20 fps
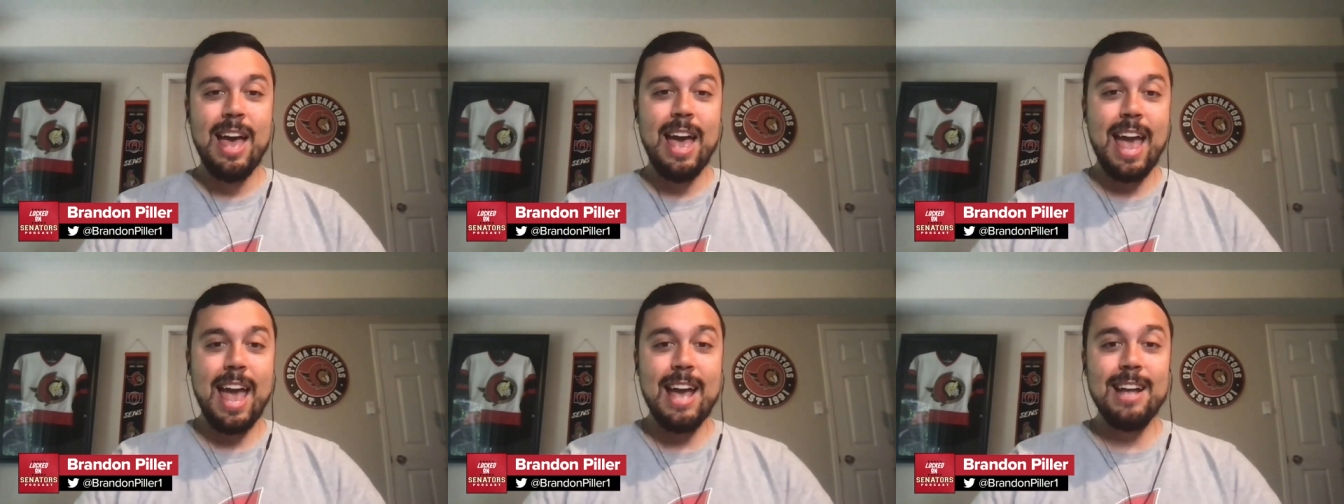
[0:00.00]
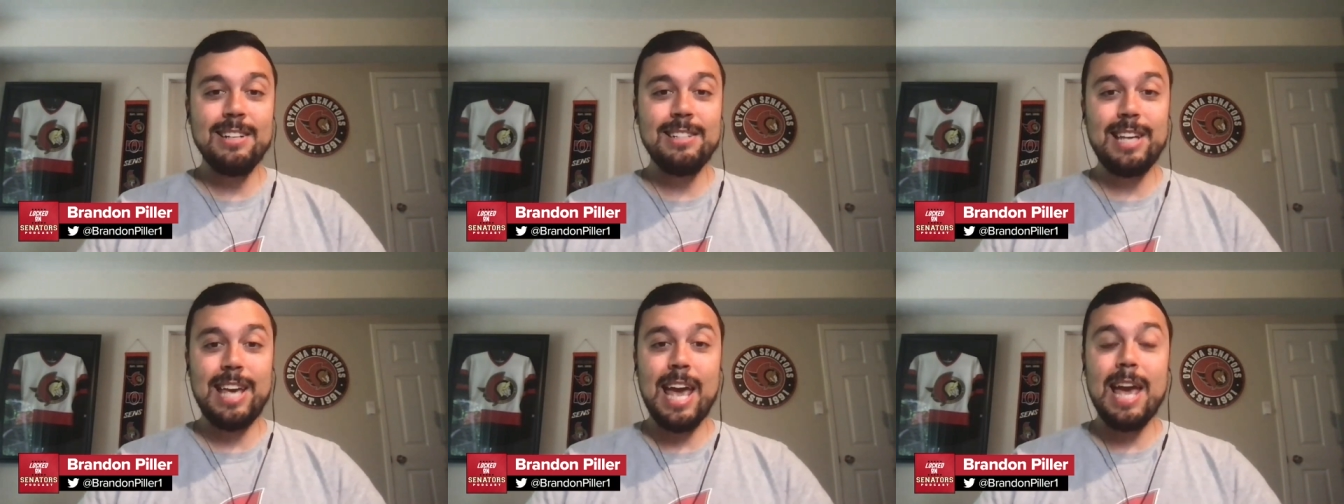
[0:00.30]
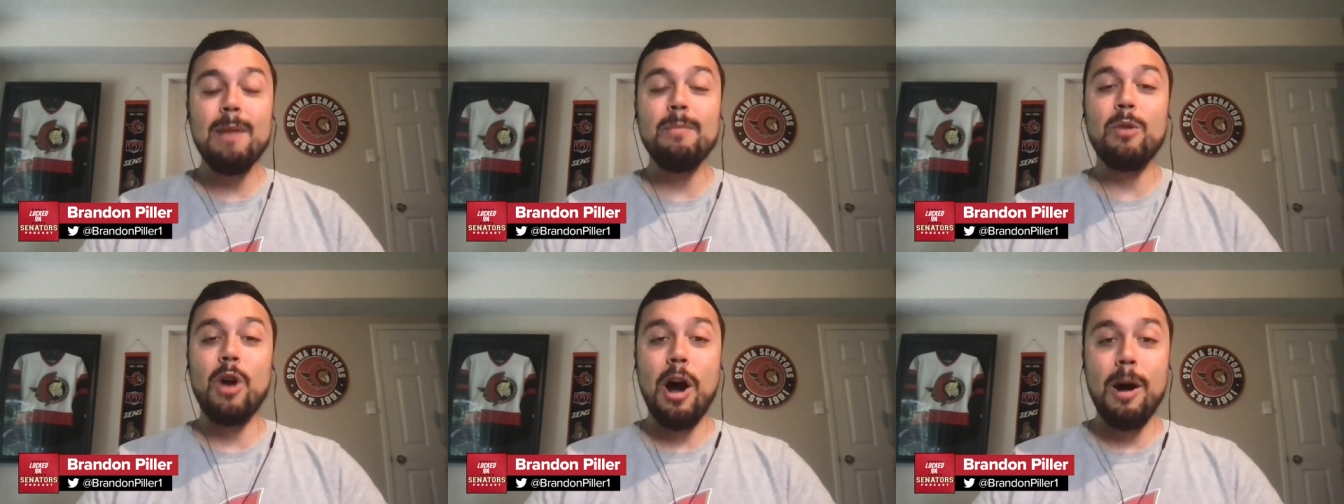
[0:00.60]
and
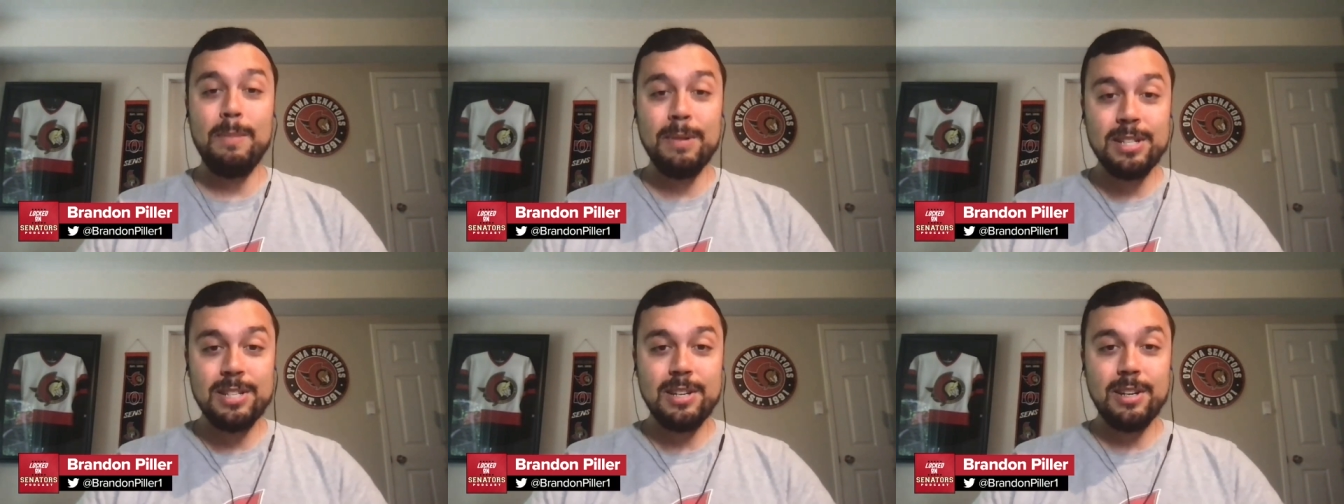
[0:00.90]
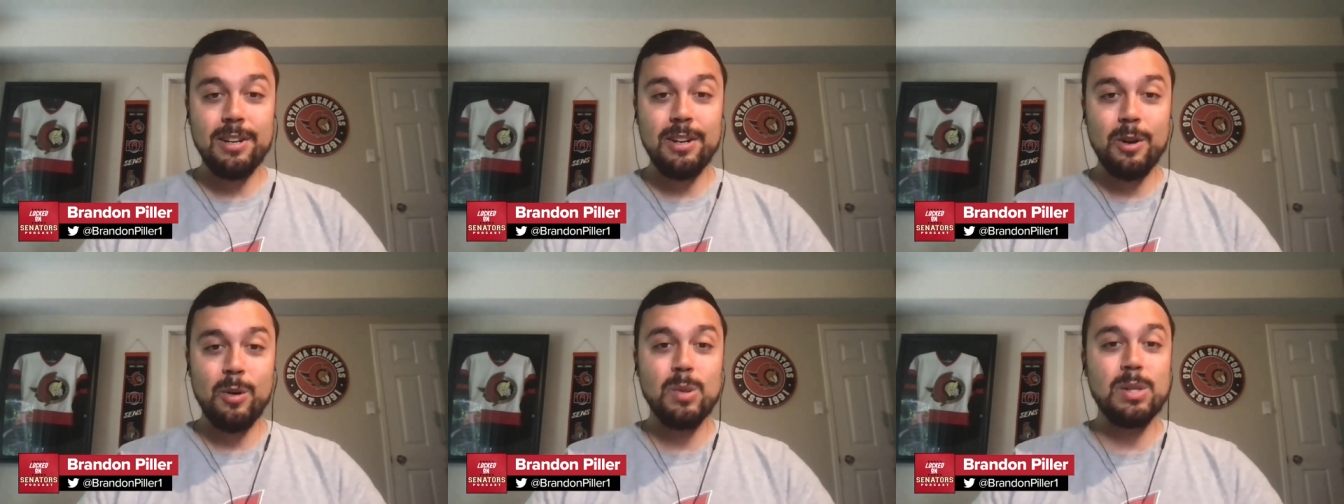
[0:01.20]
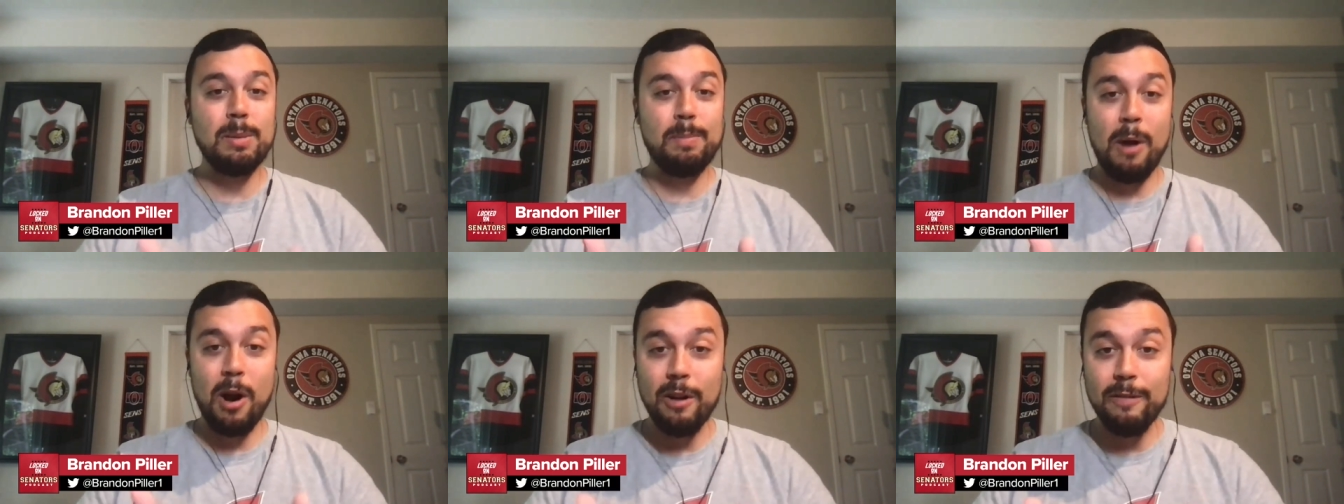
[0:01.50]
Cam Robinson, who was
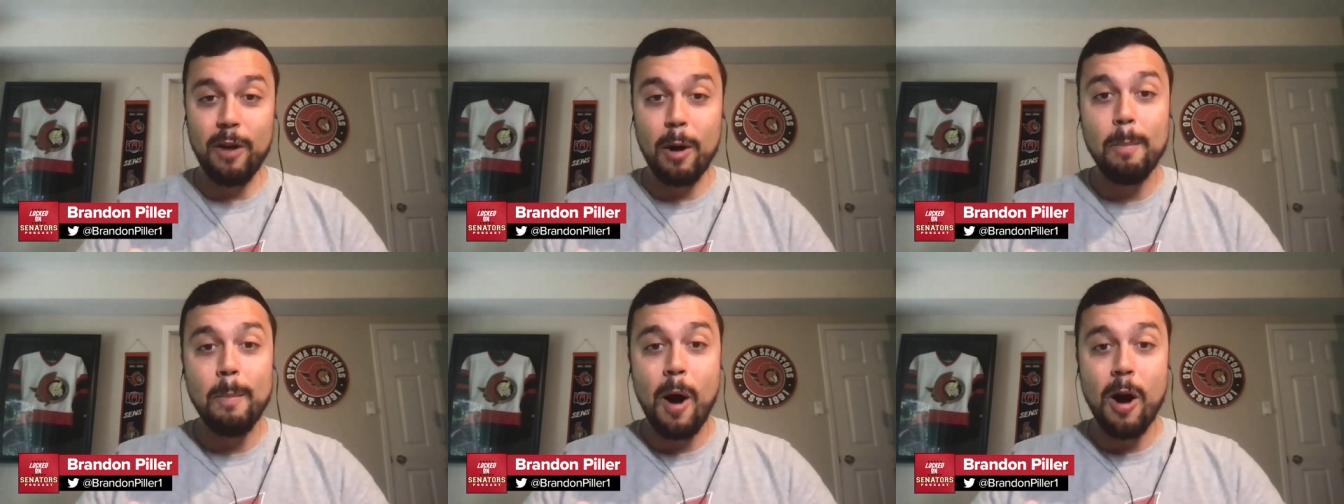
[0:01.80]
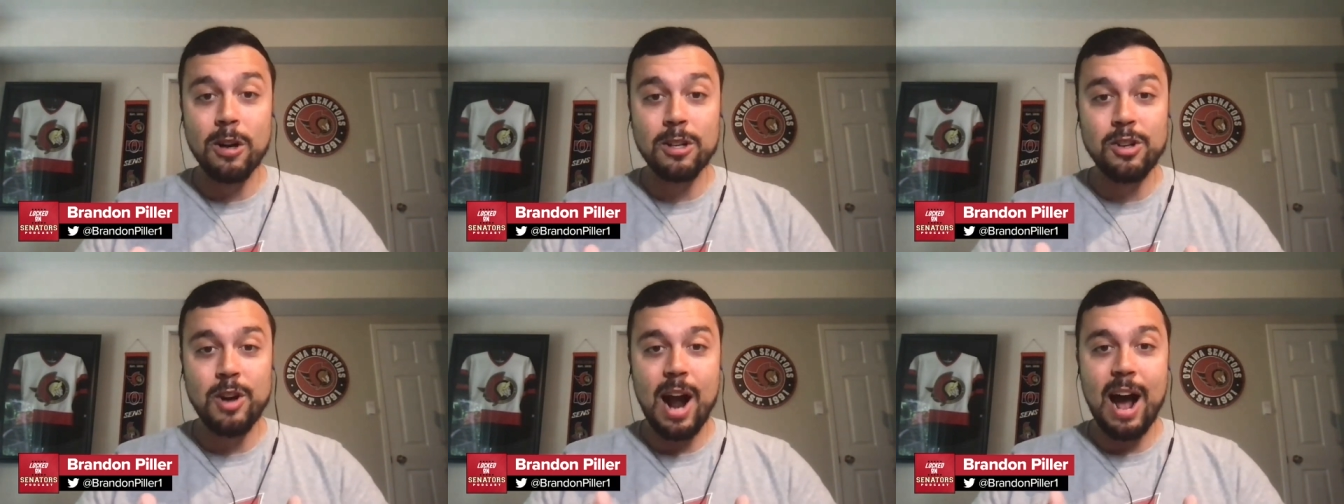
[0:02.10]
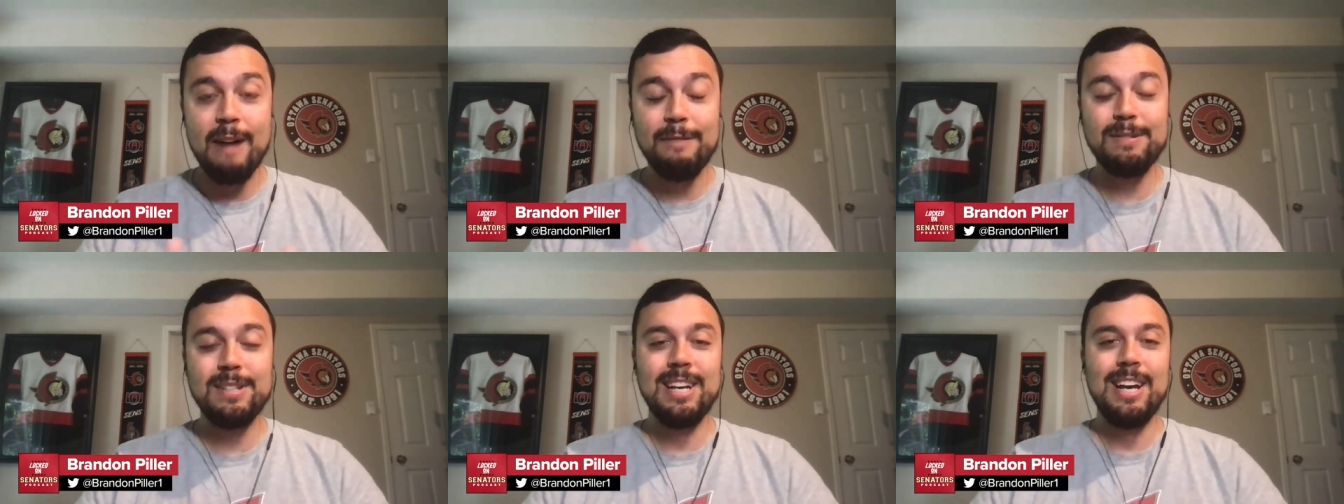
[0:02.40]
a part of our mock
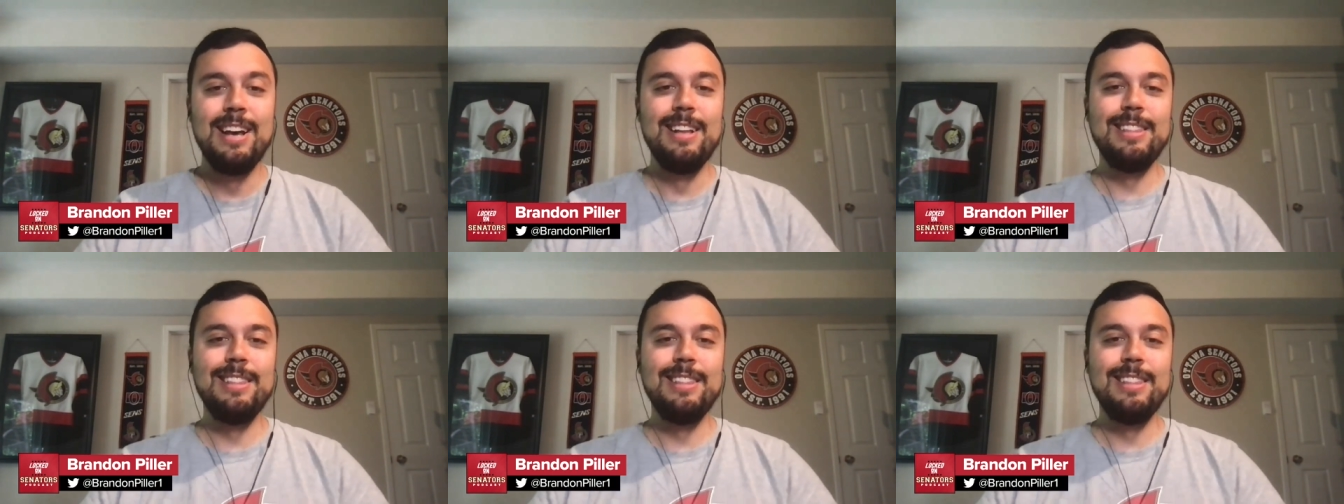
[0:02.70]
draft.